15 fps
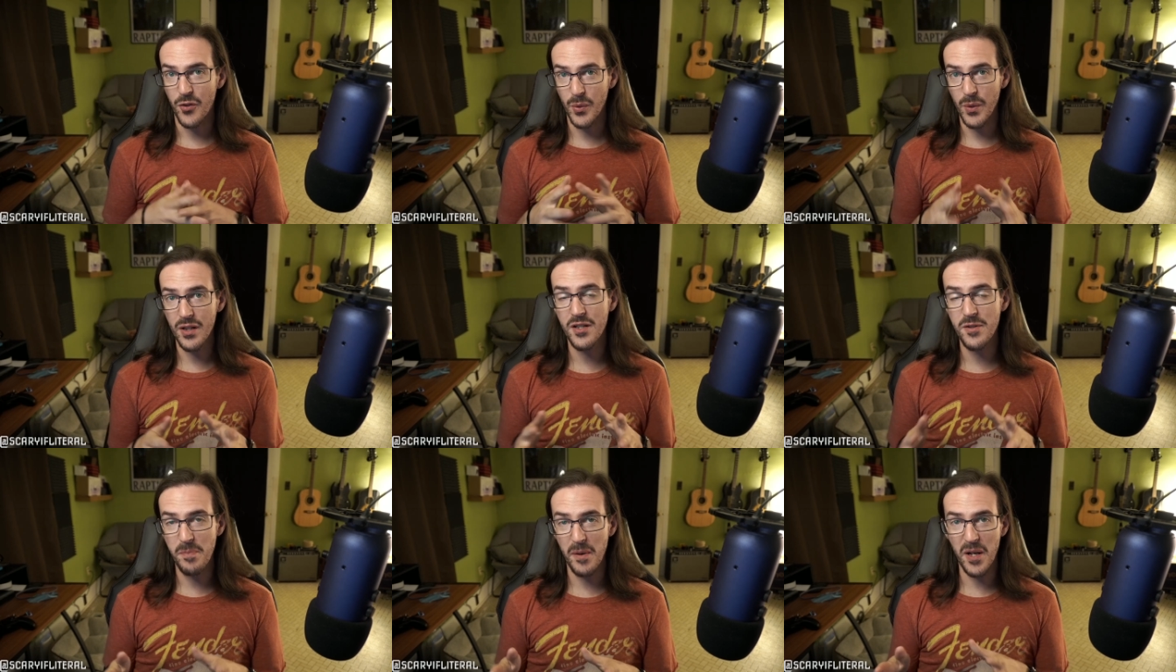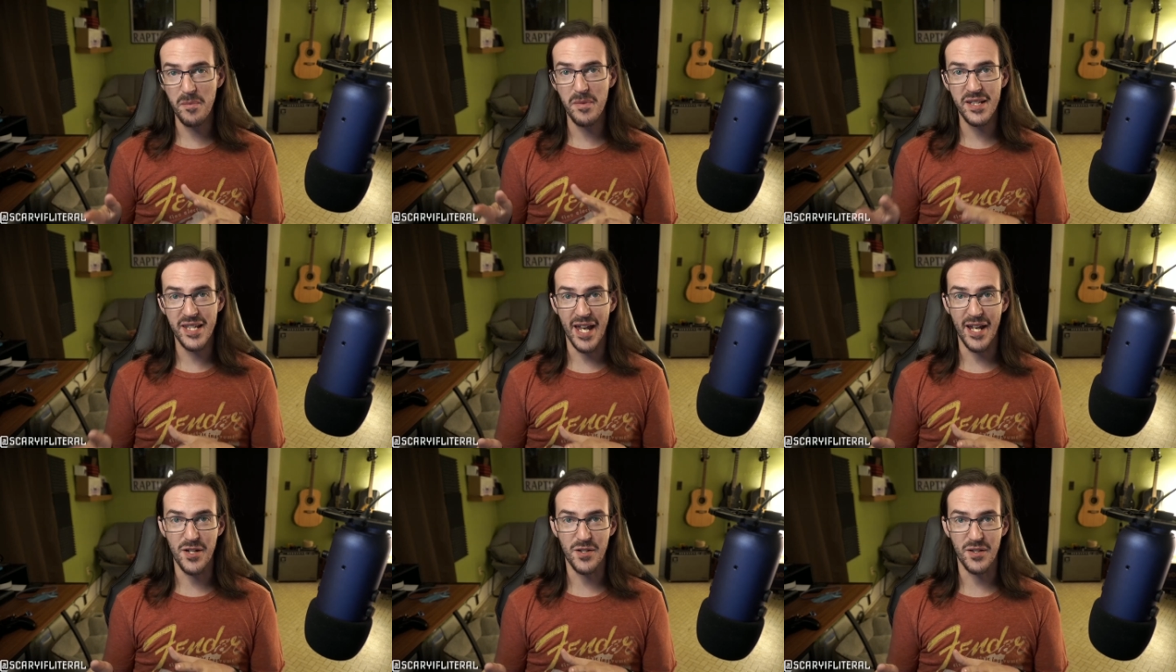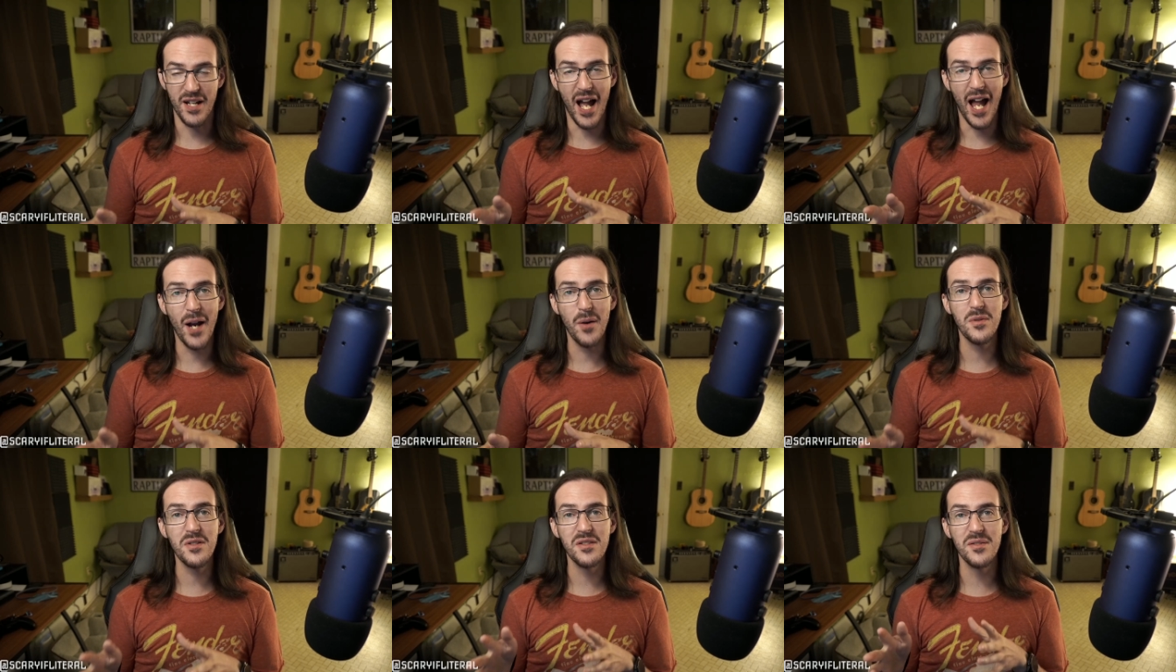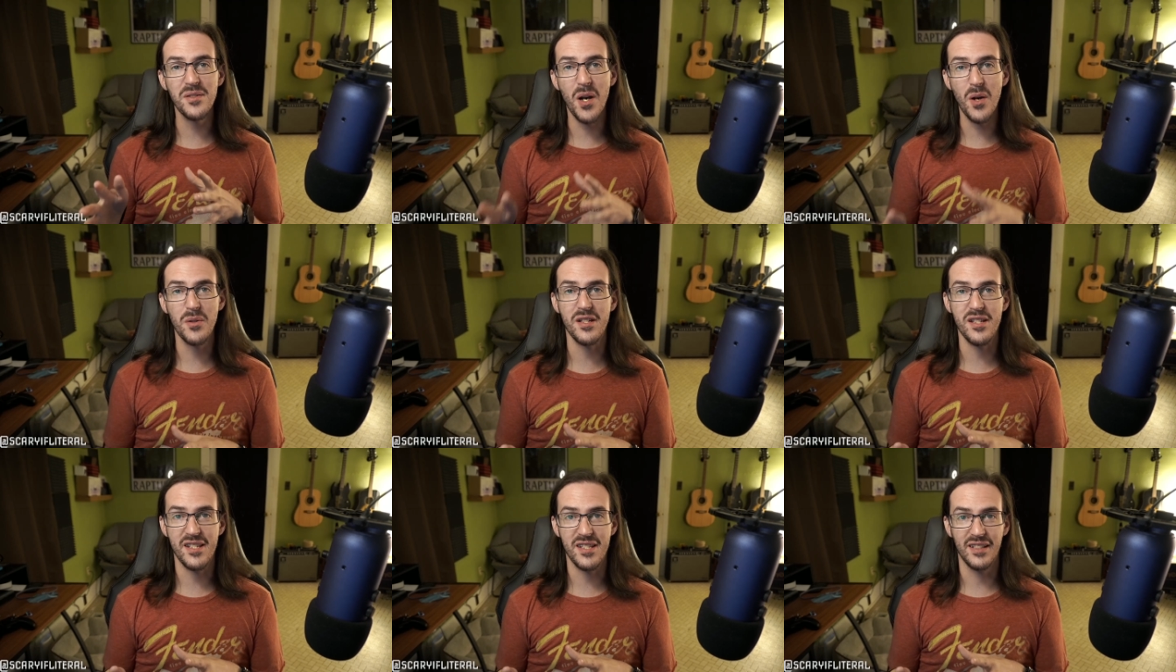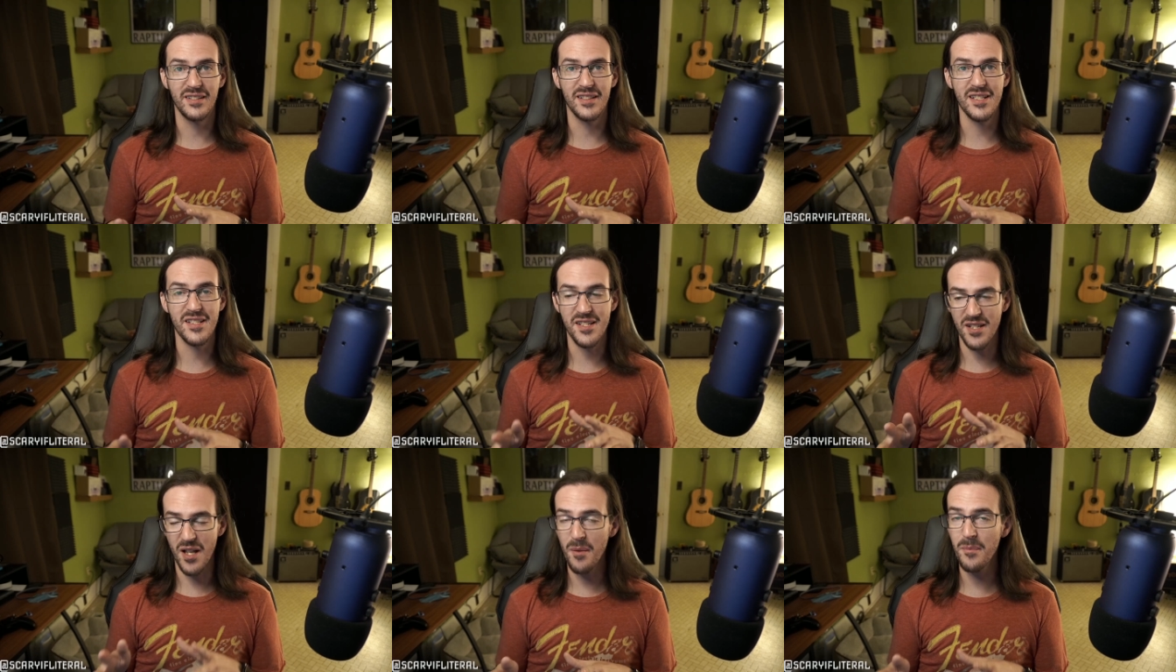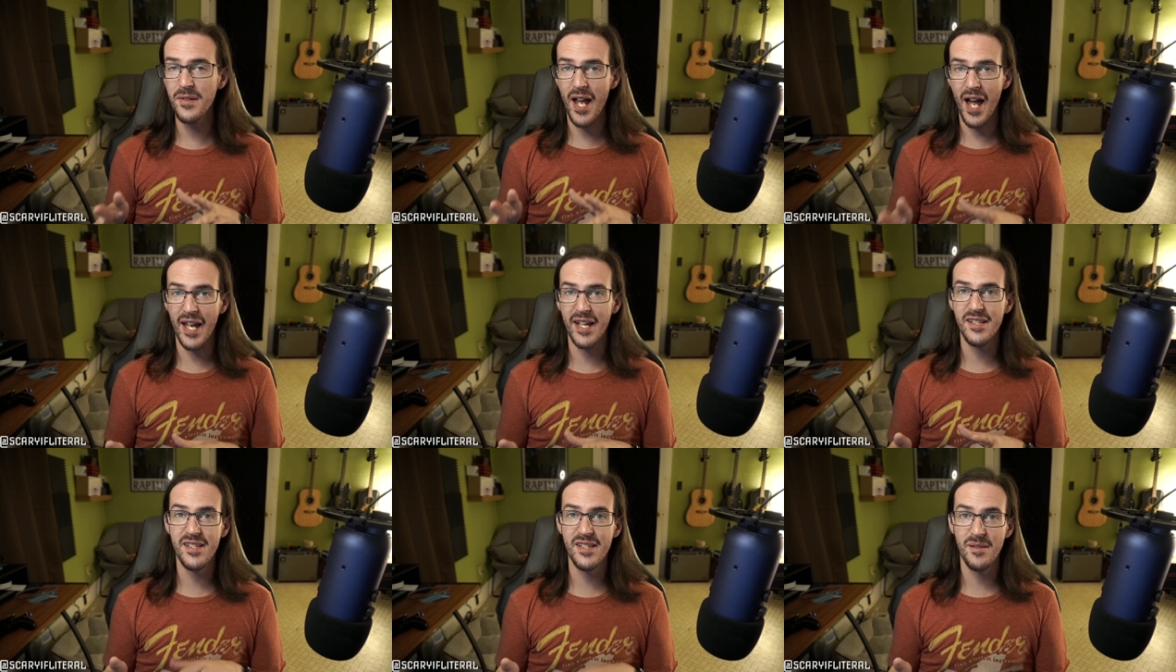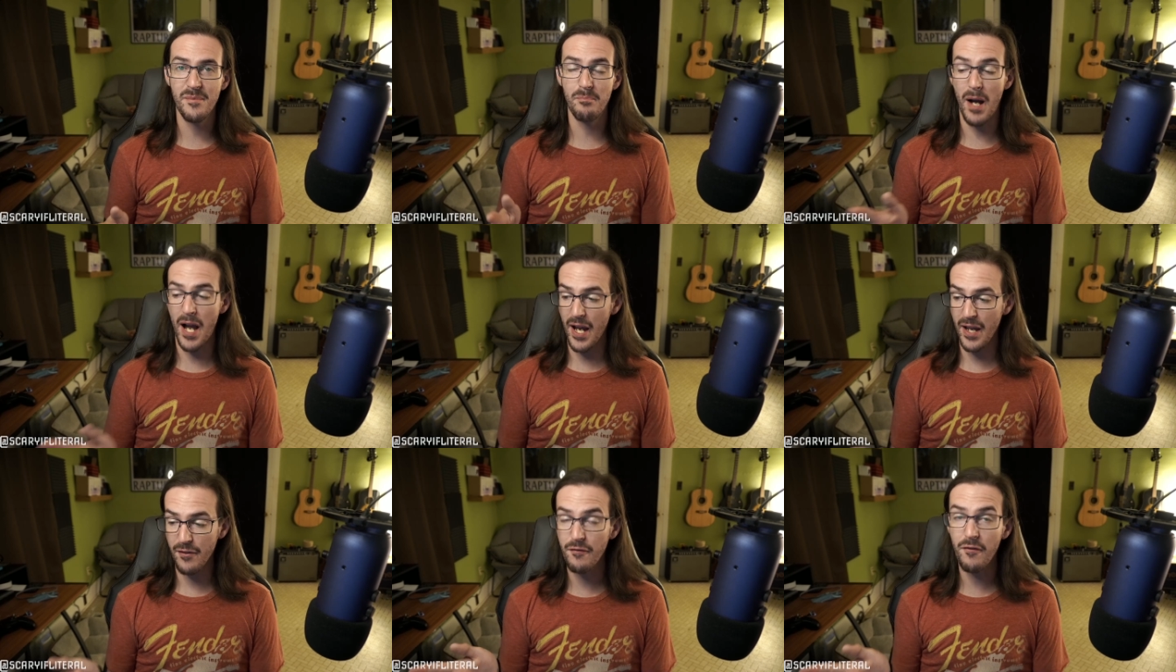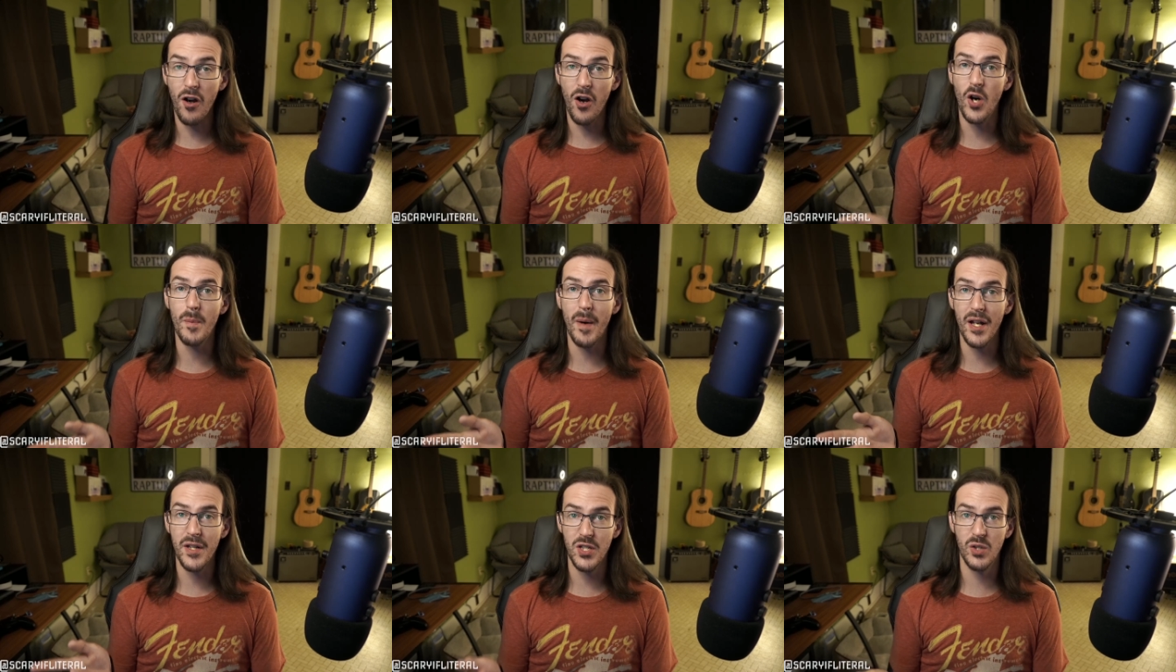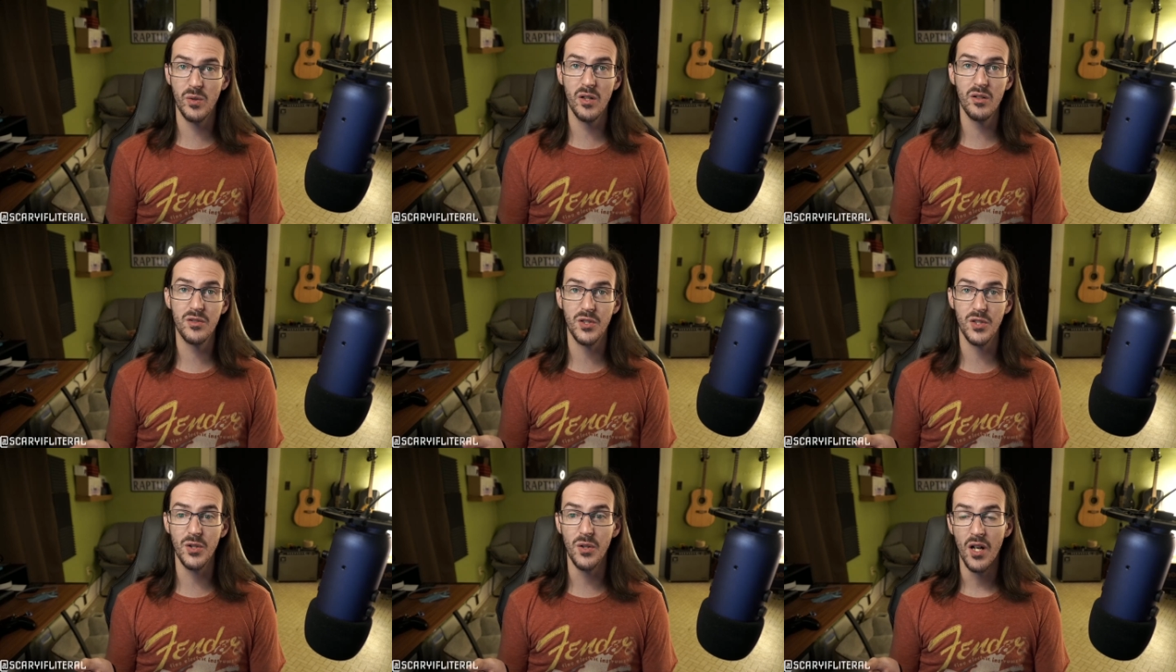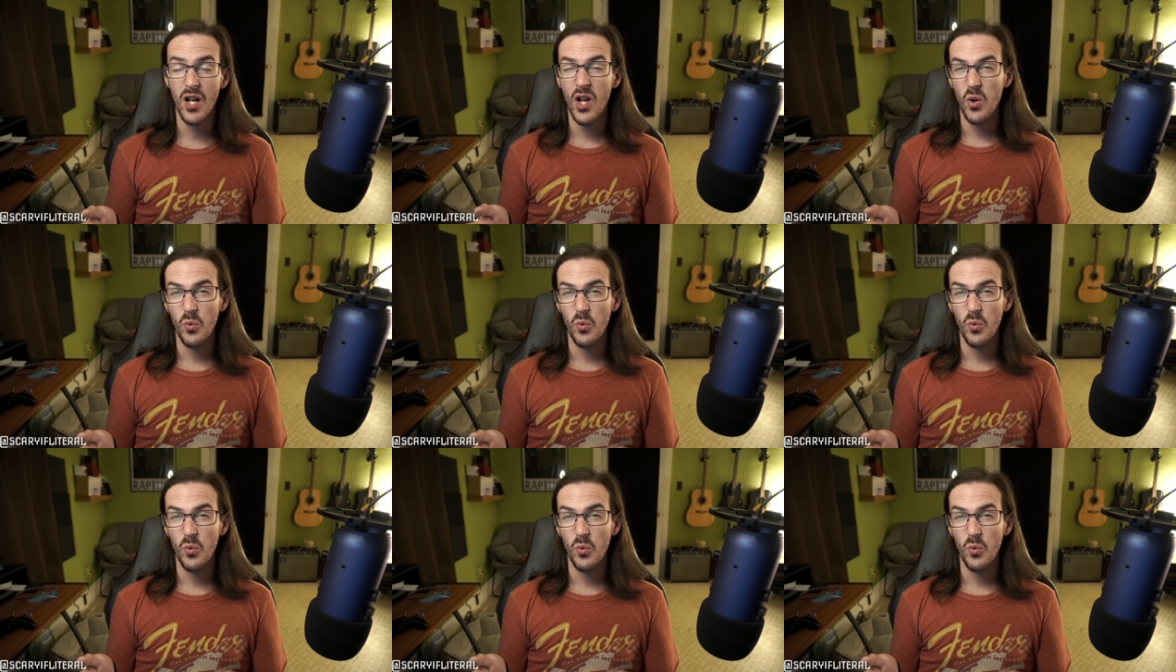through experimentation, I was noticing that some nights my phone, my Duo 2,